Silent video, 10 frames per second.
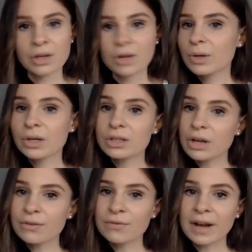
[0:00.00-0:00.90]
We could
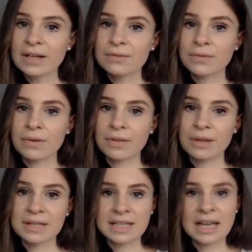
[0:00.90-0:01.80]
not find further
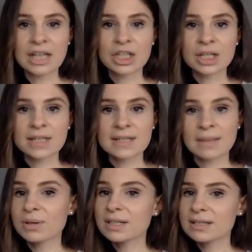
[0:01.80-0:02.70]
indications
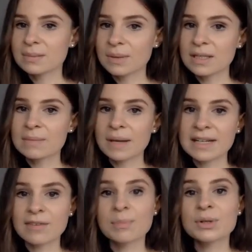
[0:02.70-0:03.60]
that participants might
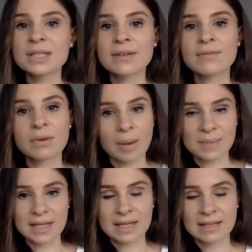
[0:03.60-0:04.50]
have perceived the
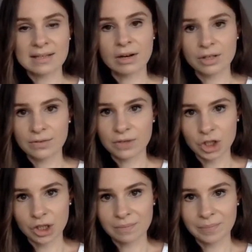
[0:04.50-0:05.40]
website as
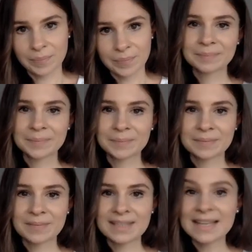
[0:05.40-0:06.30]
artificial.
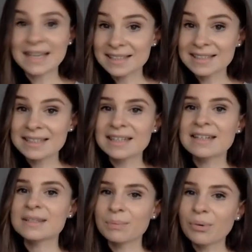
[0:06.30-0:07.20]
Second, it
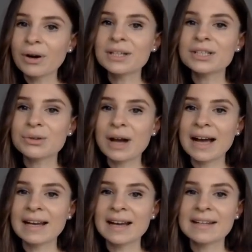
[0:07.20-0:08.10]
is important to
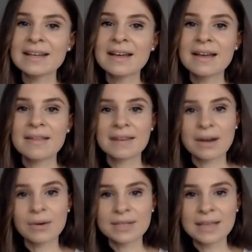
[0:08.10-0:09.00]
highlight that
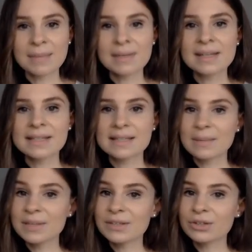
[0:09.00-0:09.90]
our sample is
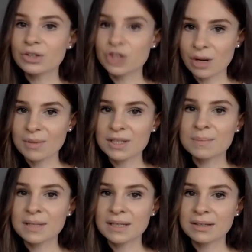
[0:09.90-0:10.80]
limited to
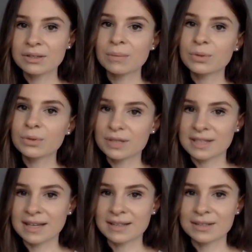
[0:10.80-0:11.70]
German-speaking computer
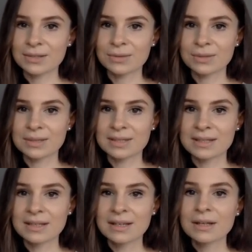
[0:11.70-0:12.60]
science students,
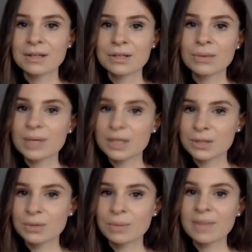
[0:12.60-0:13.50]
so we
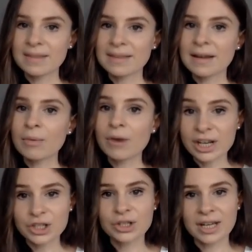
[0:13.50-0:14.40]
assume that they are more
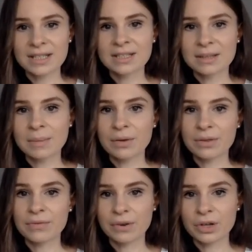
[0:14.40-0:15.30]
educated about the
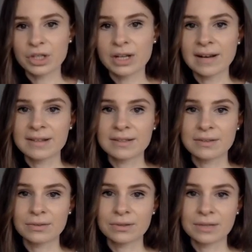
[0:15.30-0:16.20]
functionality
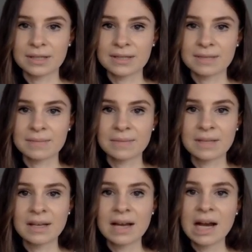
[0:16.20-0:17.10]
of cookies.
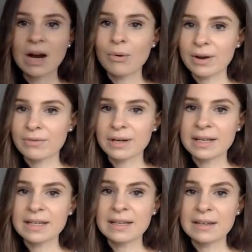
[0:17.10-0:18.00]
However,
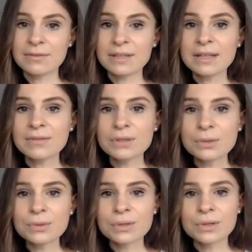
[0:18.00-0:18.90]
if even
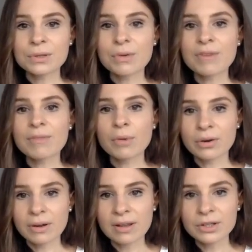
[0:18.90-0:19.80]
users who have more
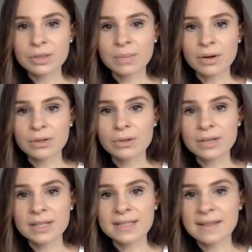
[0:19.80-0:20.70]
knowledge about
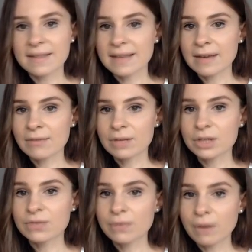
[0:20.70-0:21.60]
cookies than the
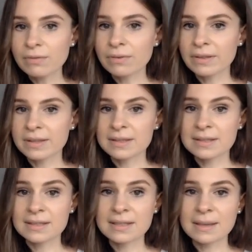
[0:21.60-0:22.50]
average fall for these
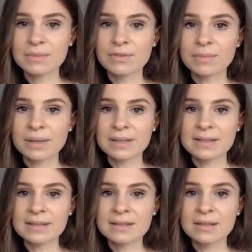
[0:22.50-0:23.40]
deceptive
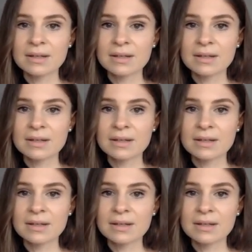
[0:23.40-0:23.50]
buttons,